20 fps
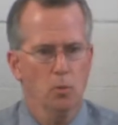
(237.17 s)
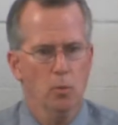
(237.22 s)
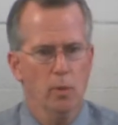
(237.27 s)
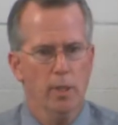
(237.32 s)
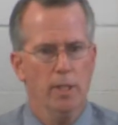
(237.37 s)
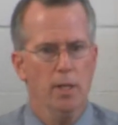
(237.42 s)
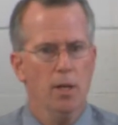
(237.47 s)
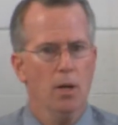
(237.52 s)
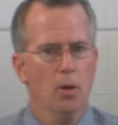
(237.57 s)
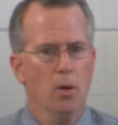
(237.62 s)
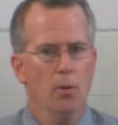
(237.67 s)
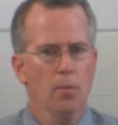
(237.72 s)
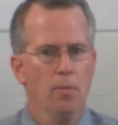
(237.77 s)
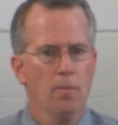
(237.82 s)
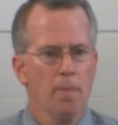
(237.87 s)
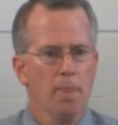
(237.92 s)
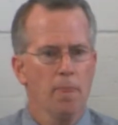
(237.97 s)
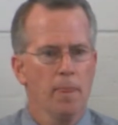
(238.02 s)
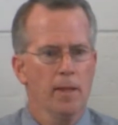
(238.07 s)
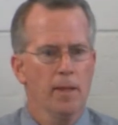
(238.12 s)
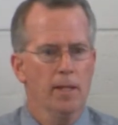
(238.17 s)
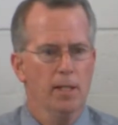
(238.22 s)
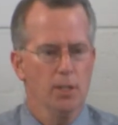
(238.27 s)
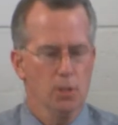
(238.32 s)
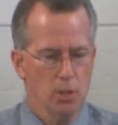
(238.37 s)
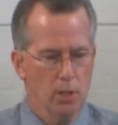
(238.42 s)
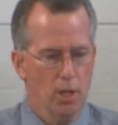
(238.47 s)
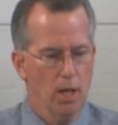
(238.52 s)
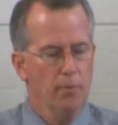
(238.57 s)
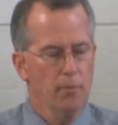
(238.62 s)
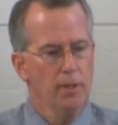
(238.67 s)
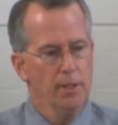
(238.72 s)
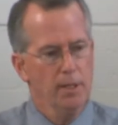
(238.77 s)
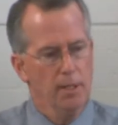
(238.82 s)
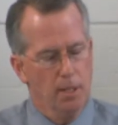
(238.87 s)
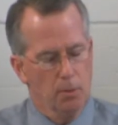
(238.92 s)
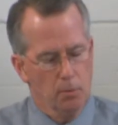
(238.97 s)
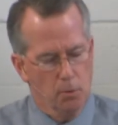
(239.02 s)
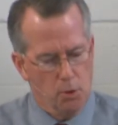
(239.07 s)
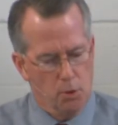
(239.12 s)
we know is loving
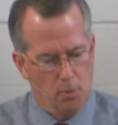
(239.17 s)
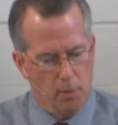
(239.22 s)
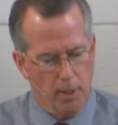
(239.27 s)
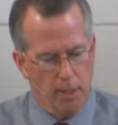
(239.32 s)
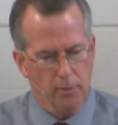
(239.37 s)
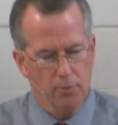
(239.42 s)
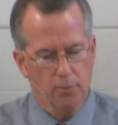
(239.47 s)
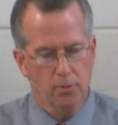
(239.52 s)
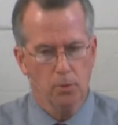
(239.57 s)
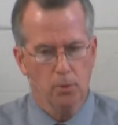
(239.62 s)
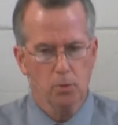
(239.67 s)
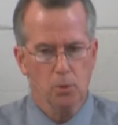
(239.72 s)
and respectful